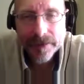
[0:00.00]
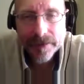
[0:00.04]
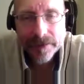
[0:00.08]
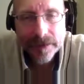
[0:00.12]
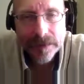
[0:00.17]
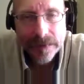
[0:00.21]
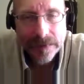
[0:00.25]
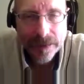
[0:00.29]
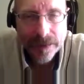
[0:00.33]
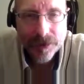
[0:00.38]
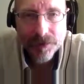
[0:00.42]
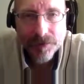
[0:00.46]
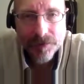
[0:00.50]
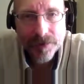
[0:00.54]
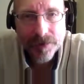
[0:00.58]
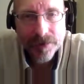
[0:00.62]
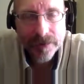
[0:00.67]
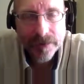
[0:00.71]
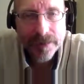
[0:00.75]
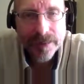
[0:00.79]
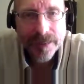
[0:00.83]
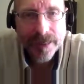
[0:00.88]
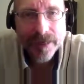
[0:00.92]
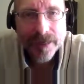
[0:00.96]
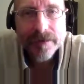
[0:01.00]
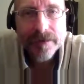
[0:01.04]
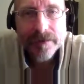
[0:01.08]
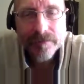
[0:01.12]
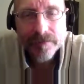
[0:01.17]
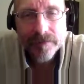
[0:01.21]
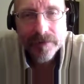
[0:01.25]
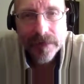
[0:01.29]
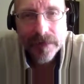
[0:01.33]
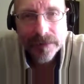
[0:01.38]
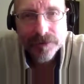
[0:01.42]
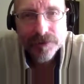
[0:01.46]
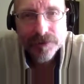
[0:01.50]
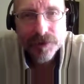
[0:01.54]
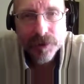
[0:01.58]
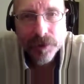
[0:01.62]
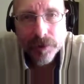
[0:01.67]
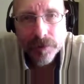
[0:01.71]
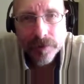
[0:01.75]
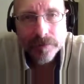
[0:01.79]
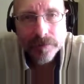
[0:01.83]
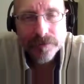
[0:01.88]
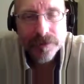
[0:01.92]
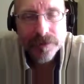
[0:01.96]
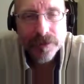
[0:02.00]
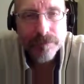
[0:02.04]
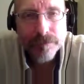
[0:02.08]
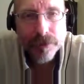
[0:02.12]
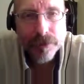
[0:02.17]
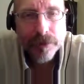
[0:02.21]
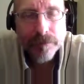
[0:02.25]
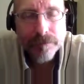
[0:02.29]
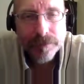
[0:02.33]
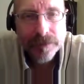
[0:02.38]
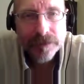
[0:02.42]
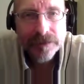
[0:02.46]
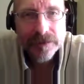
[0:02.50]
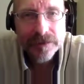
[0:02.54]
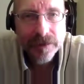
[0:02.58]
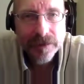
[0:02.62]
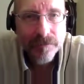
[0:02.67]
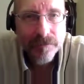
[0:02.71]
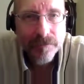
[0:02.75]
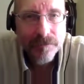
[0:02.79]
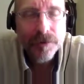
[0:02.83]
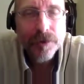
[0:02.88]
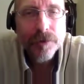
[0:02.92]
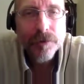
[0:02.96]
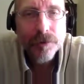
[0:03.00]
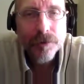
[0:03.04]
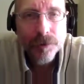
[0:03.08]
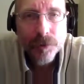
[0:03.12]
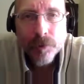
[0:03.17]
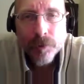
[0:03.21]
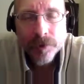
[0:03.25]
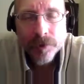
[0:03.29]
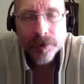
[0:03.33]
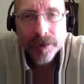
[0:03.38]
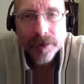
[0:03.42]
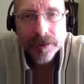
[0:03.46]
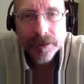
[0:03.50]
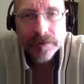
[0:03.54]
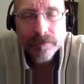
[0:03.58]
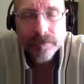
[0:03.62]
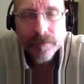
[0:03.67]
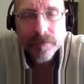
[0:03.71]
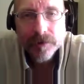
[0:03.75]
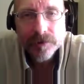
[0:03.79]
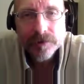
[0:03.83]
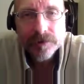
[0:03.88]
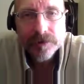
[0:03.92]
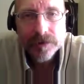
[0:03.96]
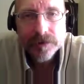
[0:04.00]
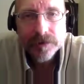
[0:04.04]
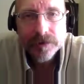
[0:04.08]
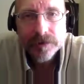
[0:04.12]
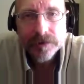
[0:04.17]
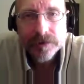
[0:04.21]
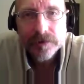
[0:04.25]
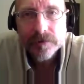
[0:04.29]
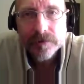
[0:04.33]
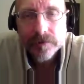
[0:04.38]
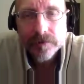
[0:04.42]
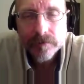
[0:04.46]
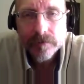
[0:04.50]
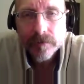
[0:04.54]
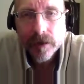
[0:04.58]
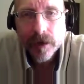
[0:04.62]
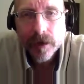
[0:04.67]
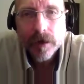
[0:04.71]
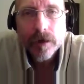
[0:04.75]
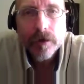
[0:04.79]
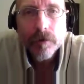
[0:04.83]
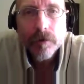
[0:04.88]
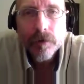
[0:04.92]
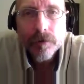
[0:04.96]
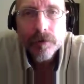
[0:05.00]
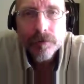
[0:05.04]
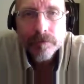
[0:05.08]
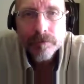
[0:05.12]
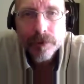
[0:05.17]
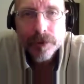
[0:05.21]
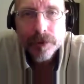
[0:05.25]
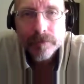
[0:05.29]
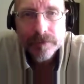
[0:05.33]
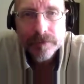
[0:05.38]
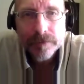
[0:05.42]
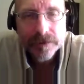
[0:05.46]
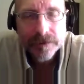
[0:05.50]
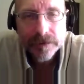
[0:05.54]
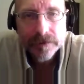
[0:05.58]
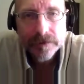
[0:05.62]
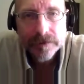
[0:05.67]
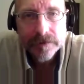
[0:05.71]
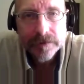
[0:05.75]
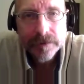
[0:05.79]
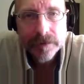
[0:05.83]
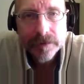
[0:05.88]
you know, that serves the purposes of the authorities versus our own purposes.